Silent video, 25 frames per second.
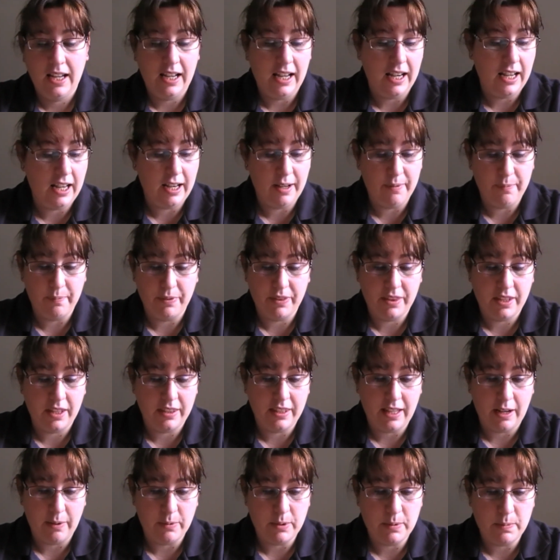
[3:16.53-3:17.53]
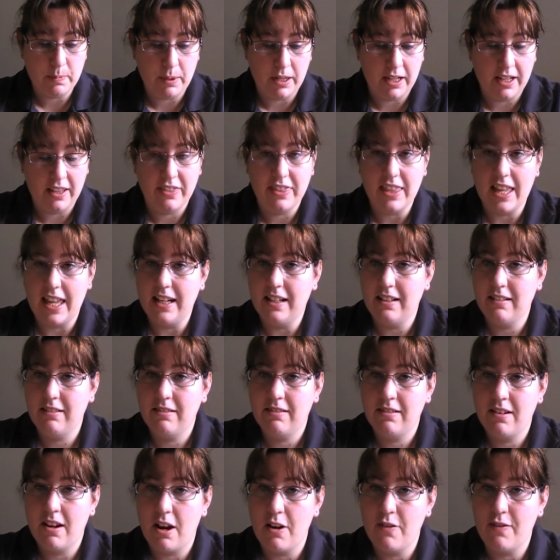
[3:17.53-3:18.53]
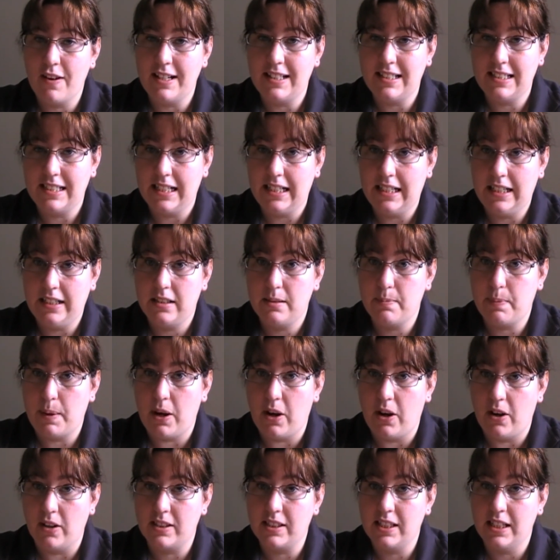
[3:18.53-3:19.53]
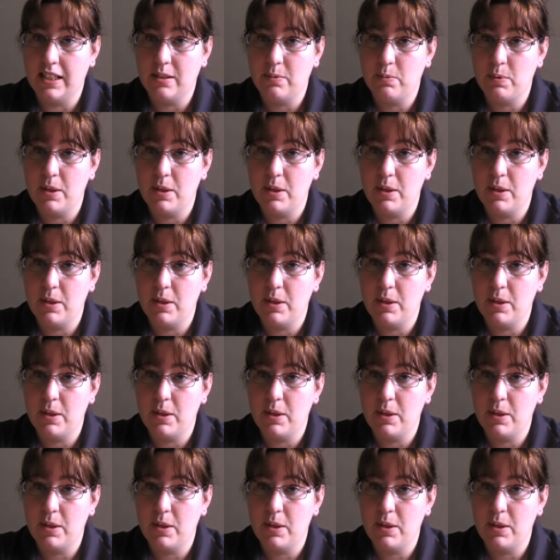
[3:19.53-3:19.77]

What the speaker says: and that was brilliant. Then I read Dearly Departed,